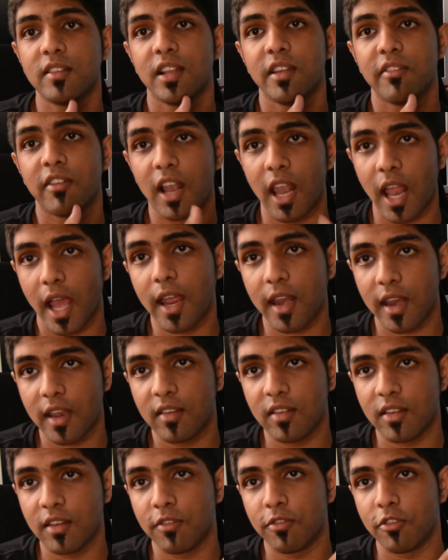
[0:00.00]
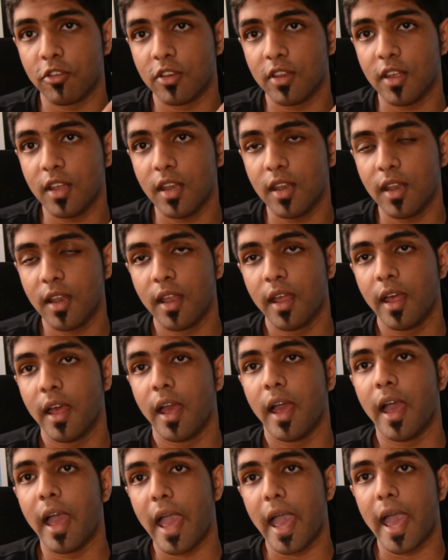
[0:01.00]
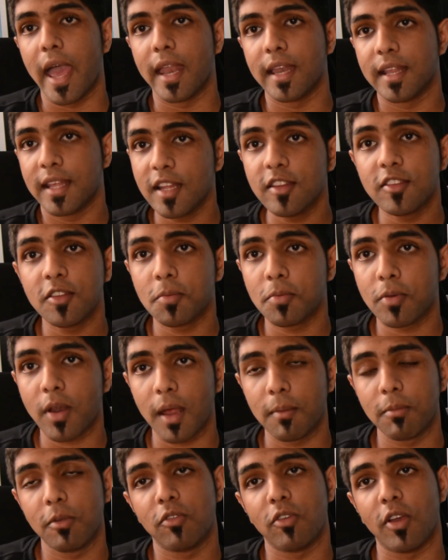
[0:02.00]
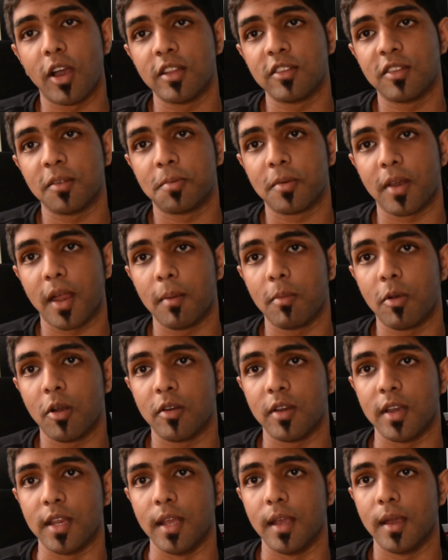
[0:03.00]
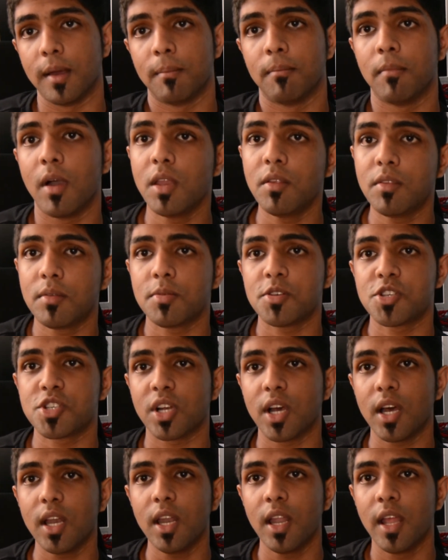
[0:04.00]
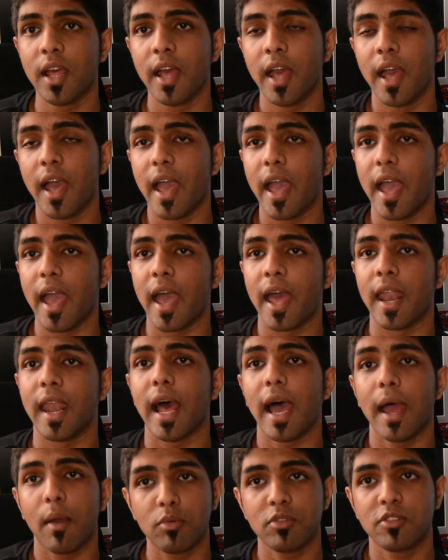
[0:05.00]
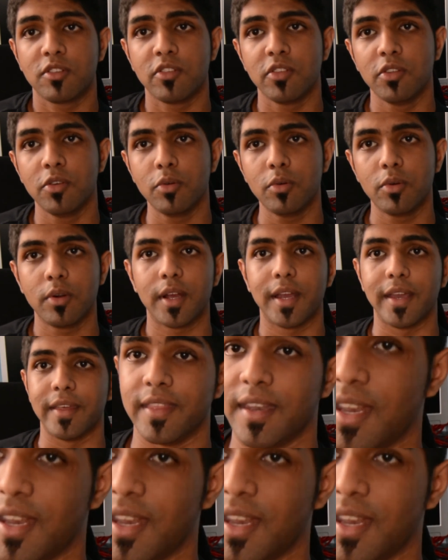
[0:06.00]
leave a like rating if you did. And get subscribed if you aren't subscribed already. My name is Preshaan, and I will see you in the